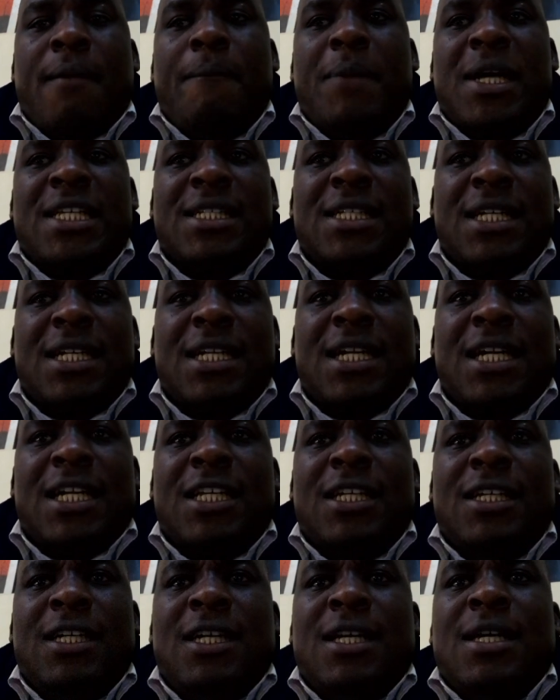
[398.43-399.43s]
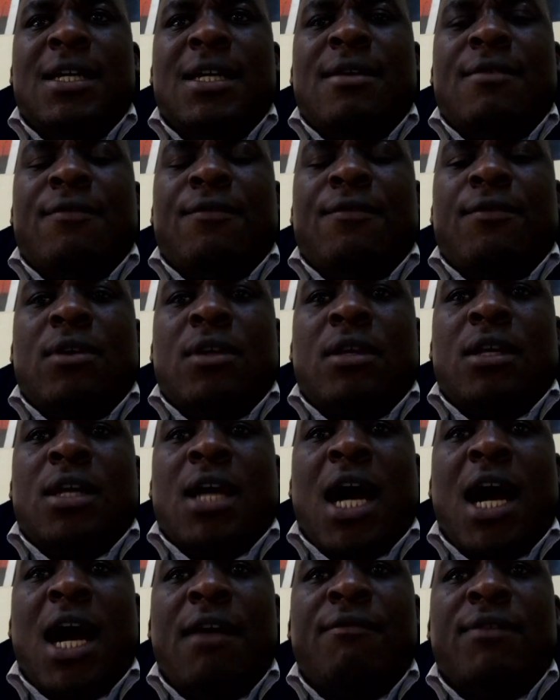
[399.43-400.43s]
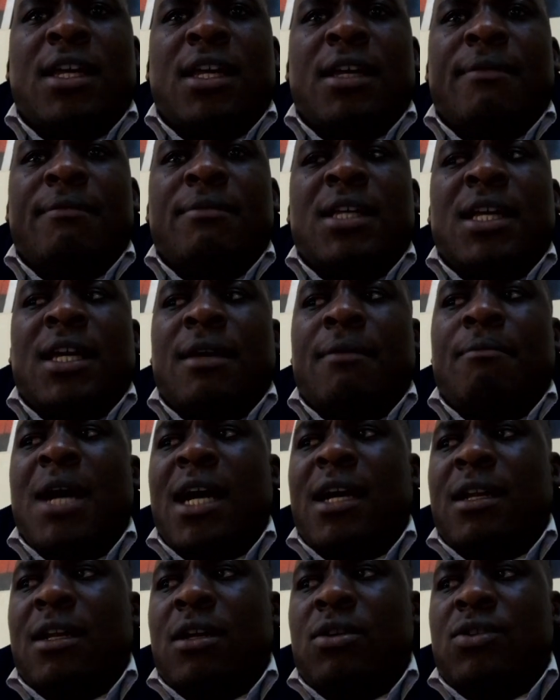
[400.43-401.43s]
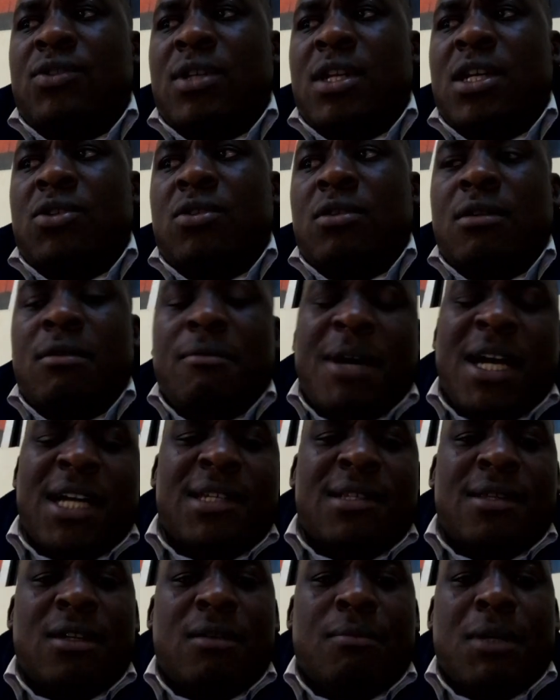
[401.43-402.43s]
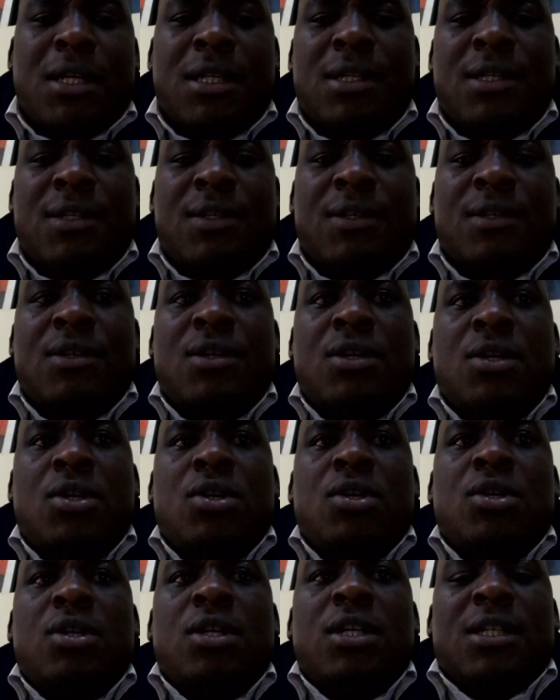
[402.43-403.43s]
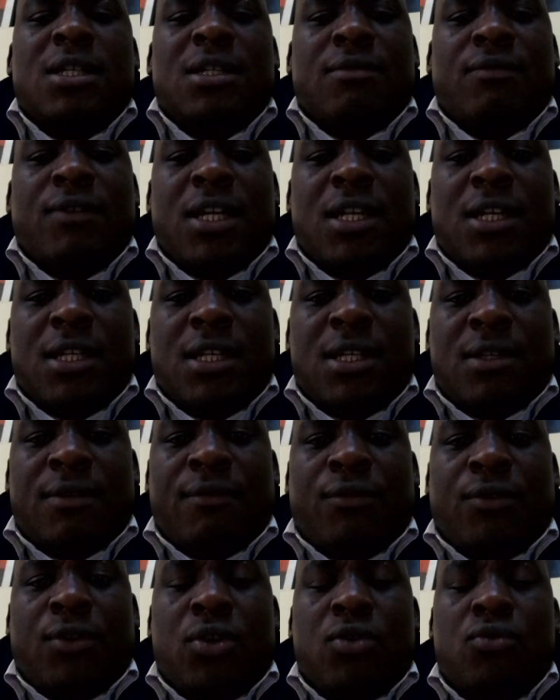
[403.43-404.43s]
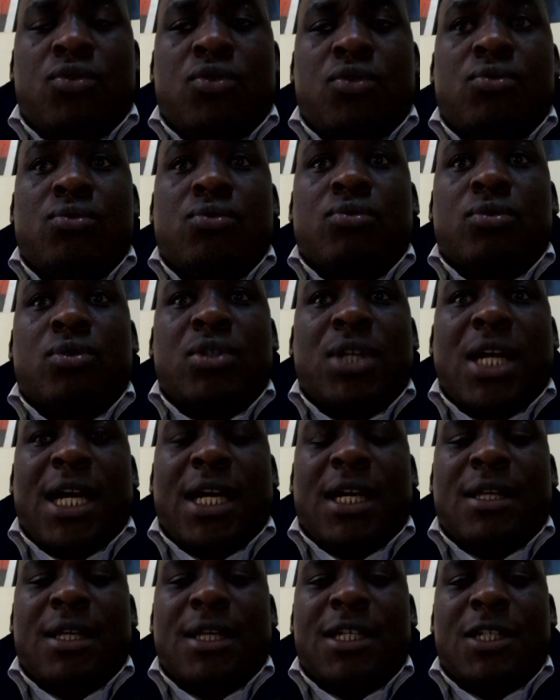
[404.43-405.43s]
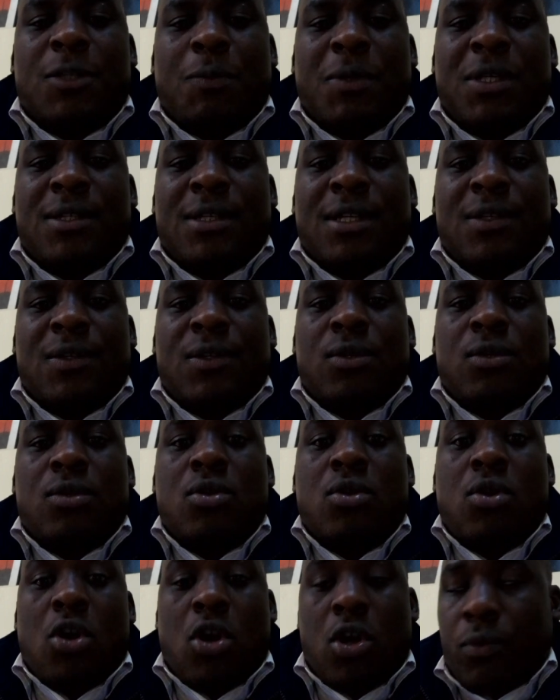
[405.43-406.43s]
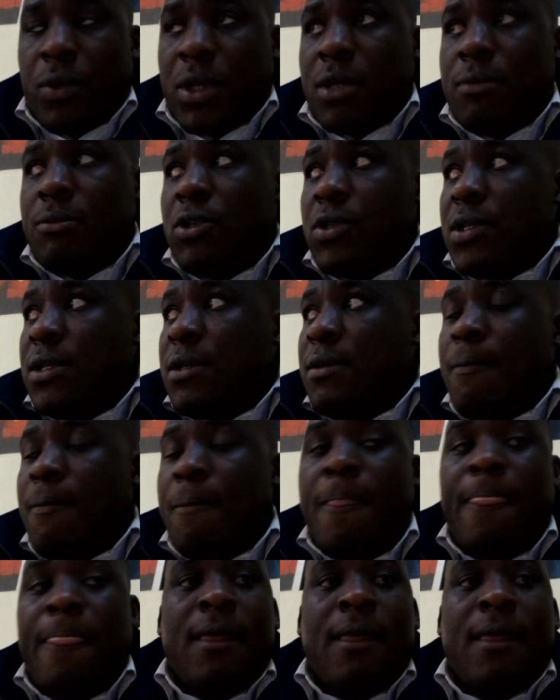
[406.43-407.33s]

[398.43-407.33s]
But generally, having the bank reconciliation, the bank statements, it is very easy for you to track the expenses on QuickBooks.